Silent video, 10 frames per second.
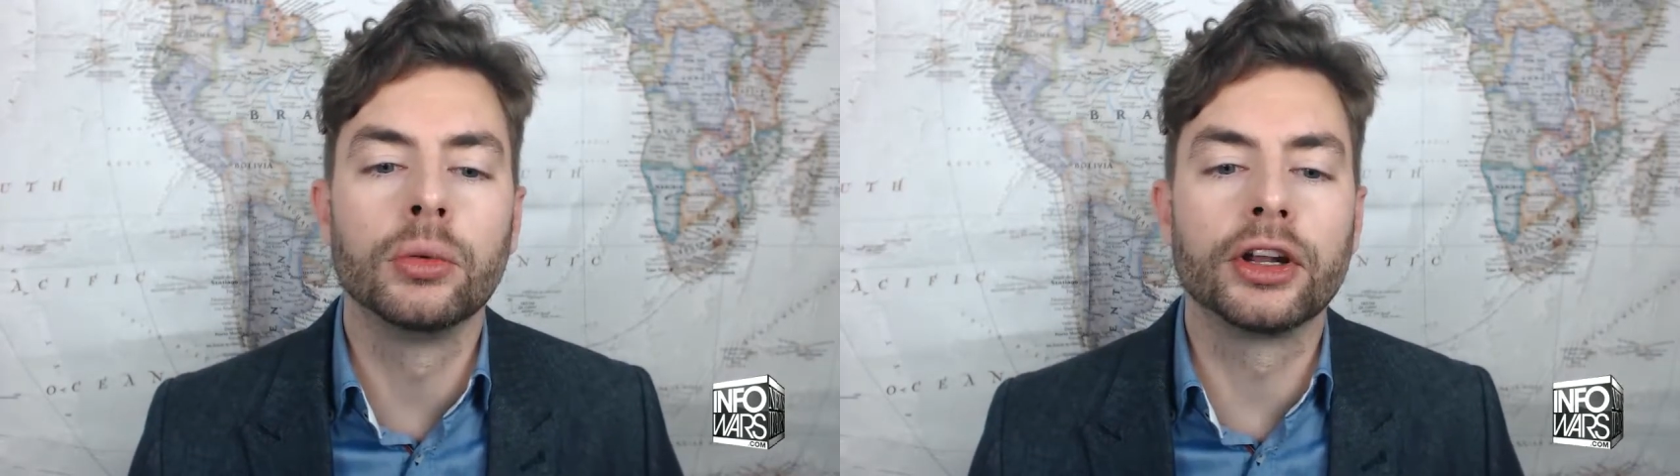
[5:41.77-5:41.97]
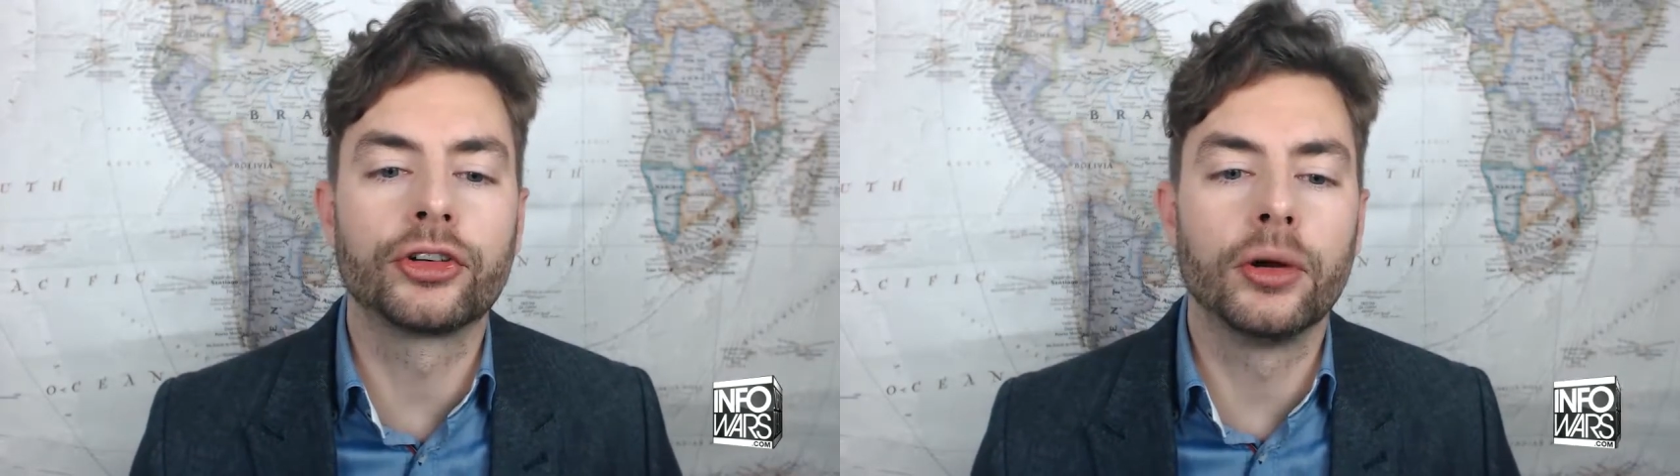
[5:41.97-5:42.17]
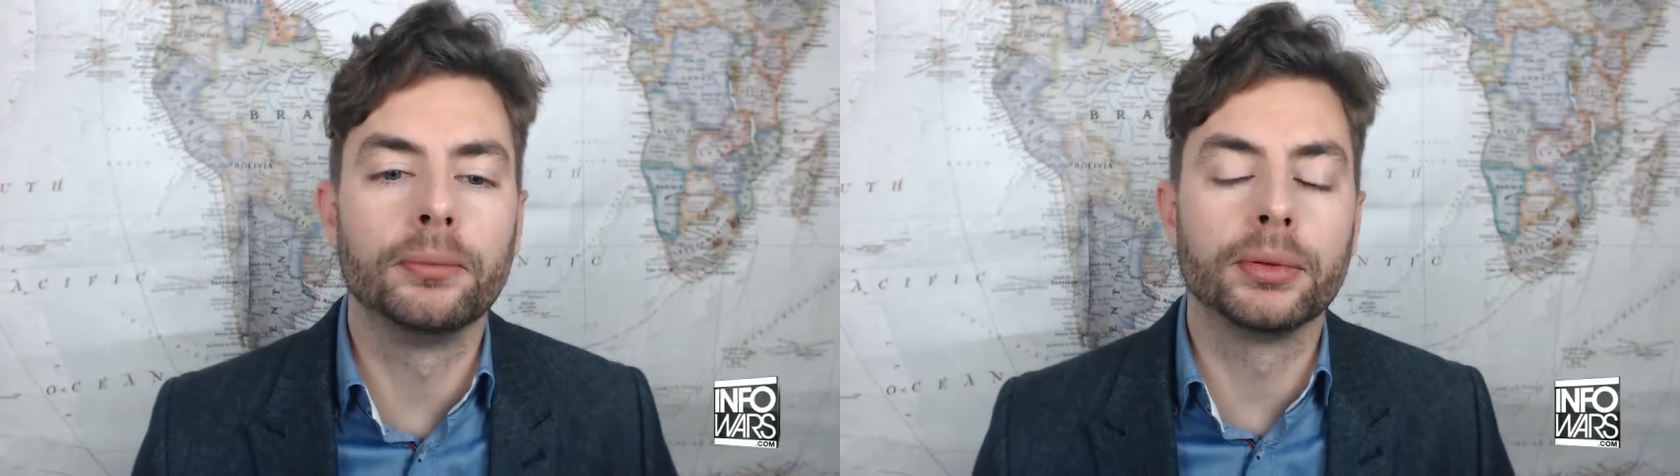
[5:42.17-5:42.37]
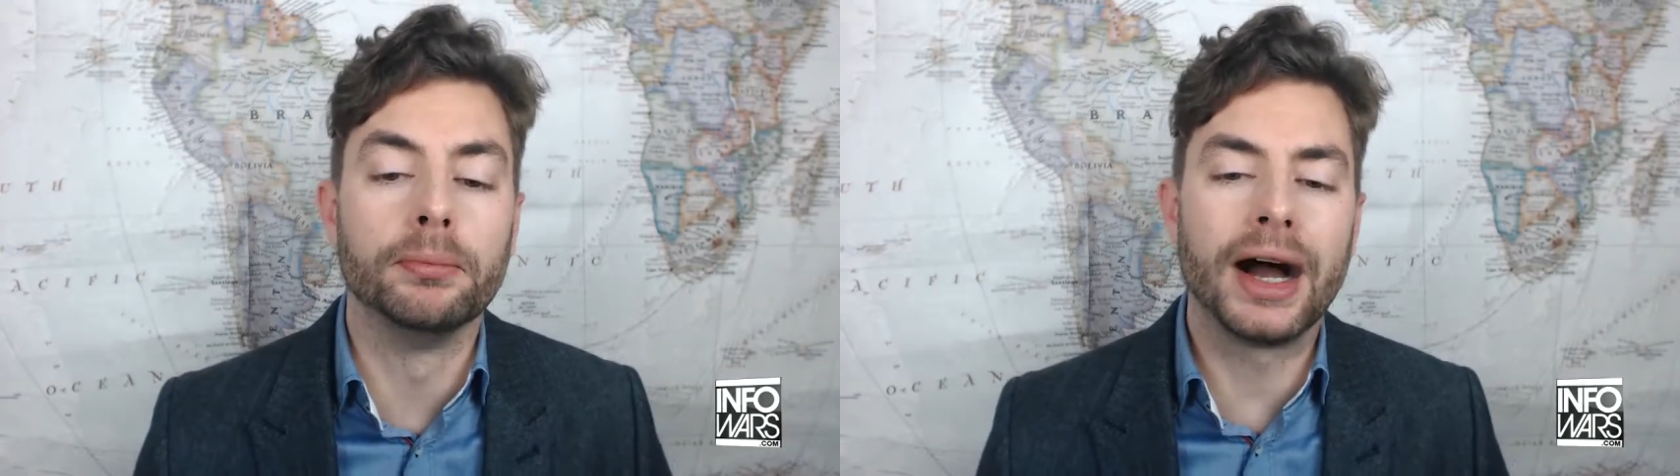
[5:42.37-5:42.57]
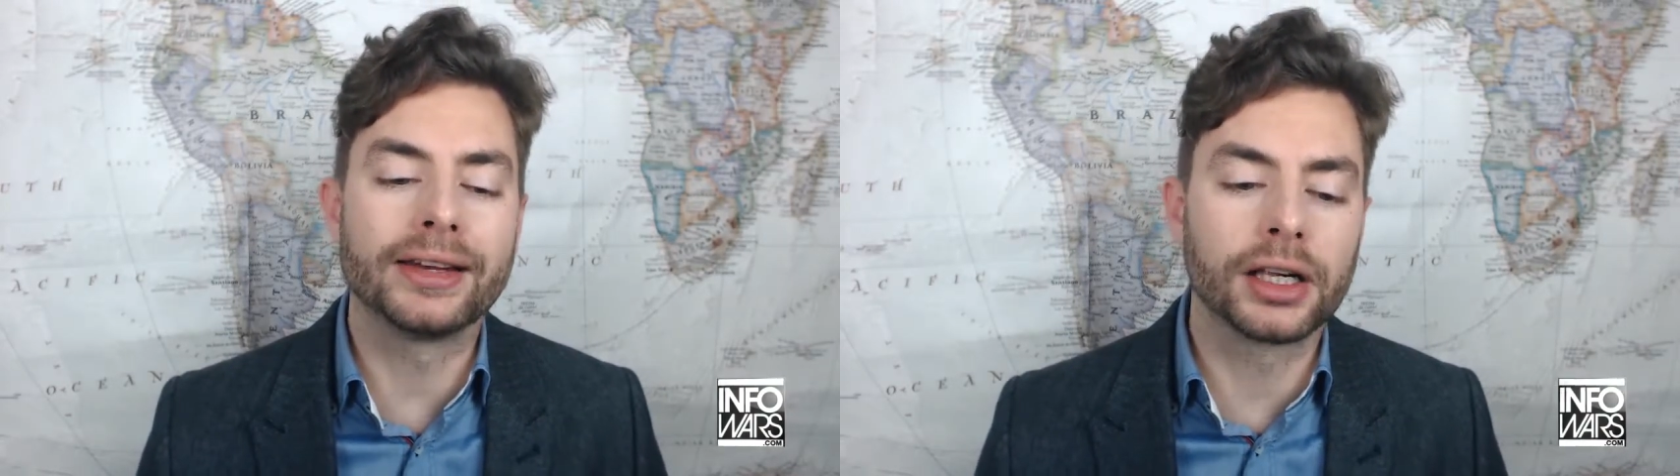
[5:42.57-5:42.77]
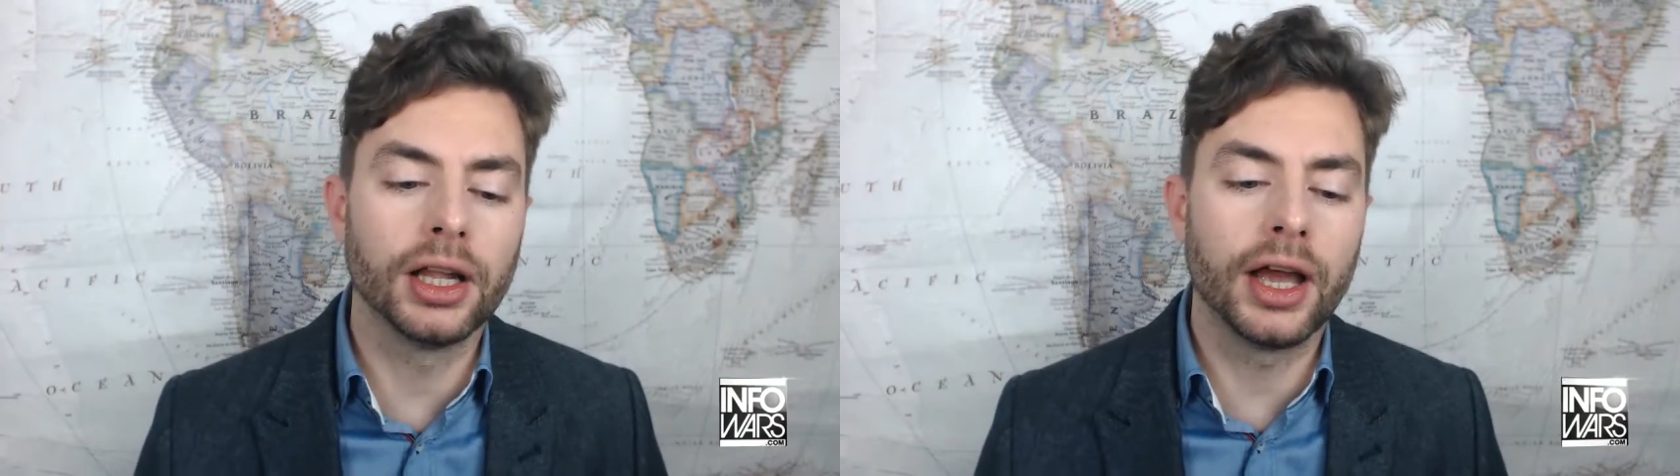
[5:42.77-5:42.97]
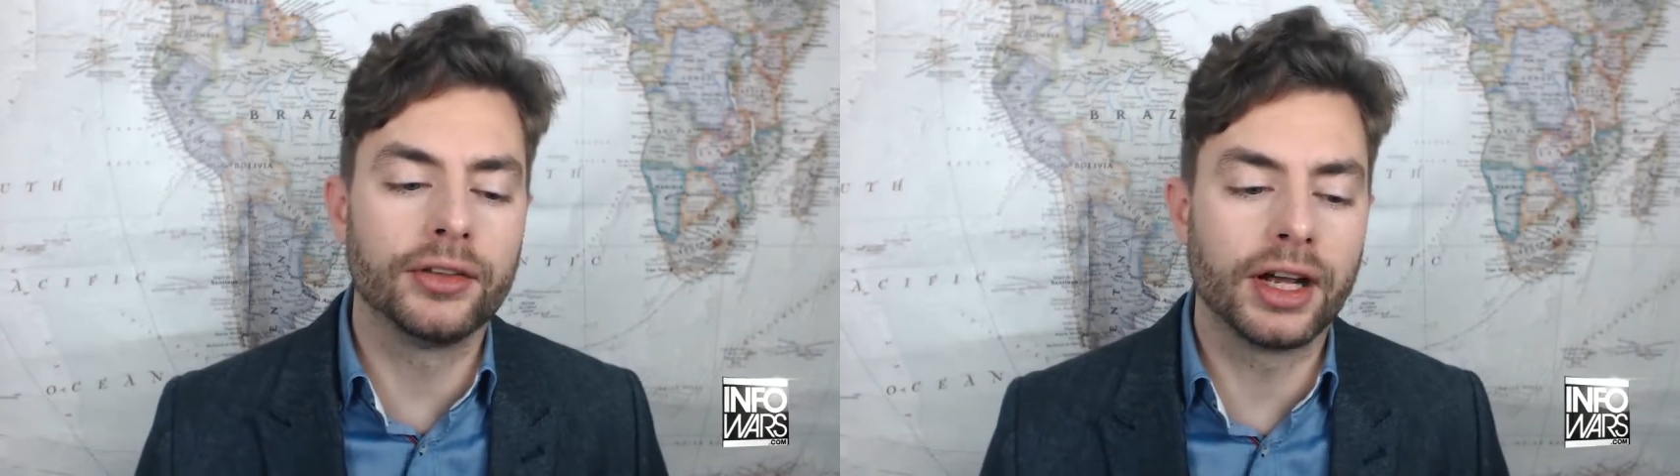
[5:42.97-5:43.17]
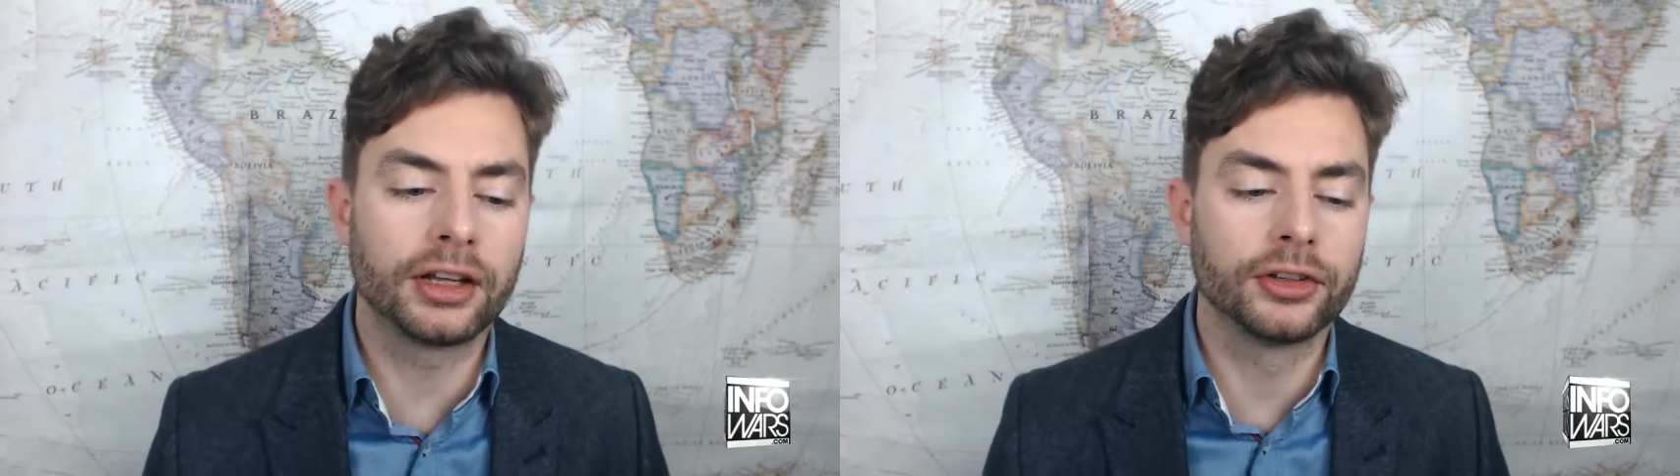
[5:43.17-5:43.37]
where Trump might
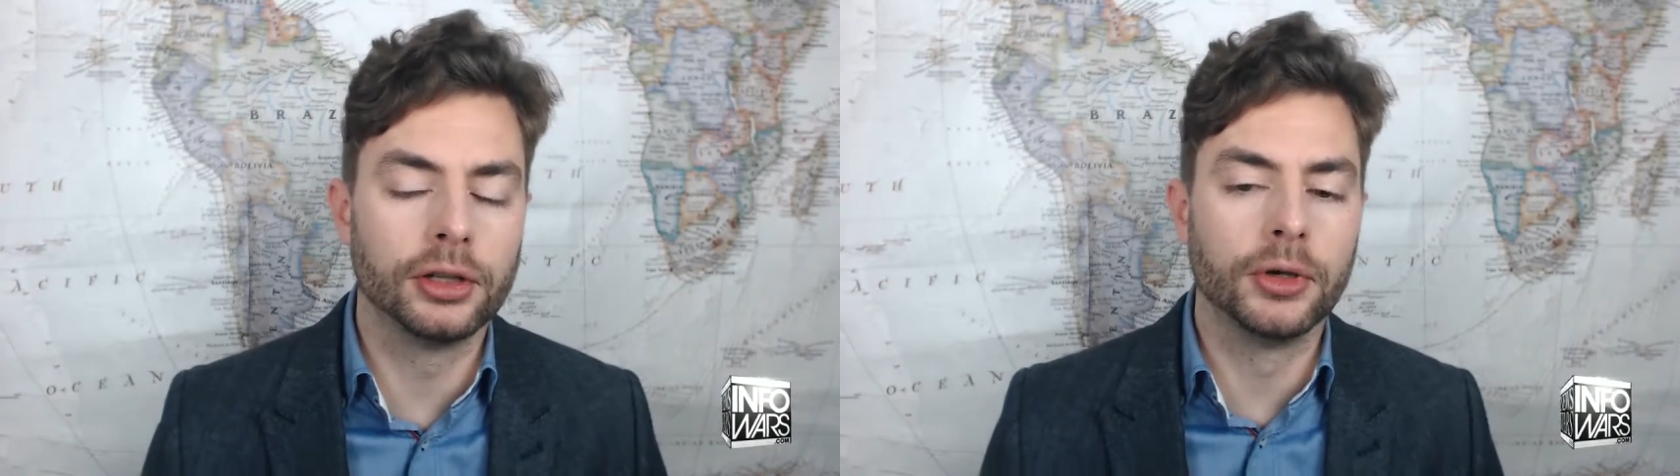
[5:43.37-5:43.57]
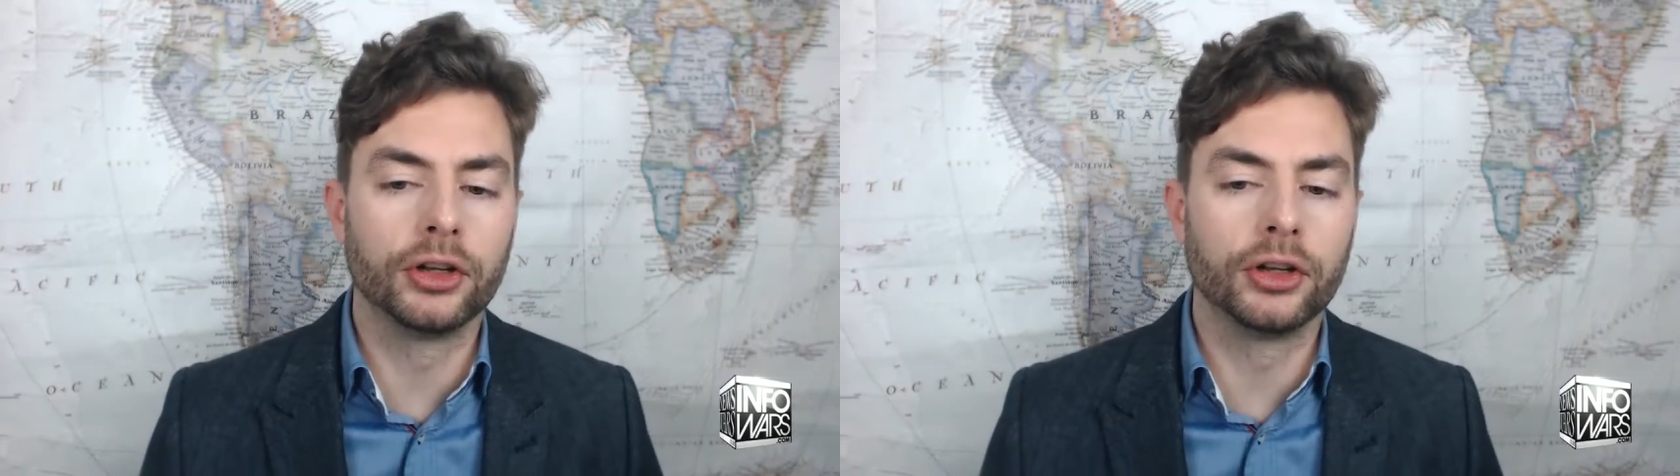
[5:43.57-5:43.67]
declare the national